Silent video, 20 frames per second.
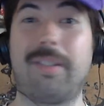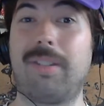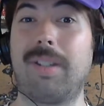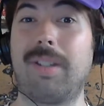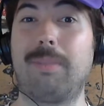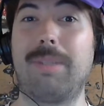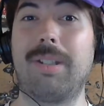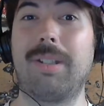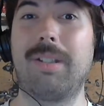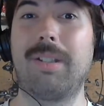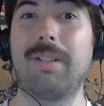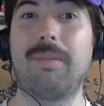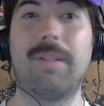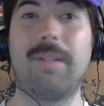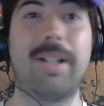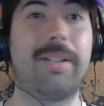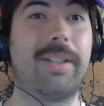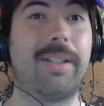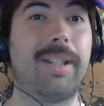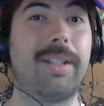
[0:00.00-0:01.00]
It took me a
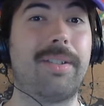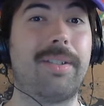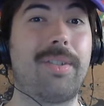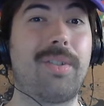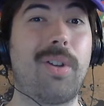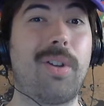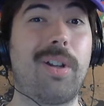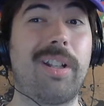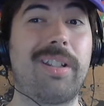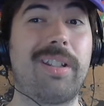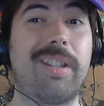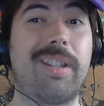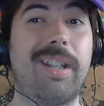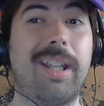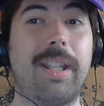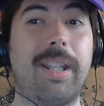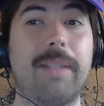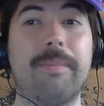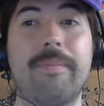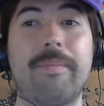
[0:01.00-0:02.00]
while to get started today.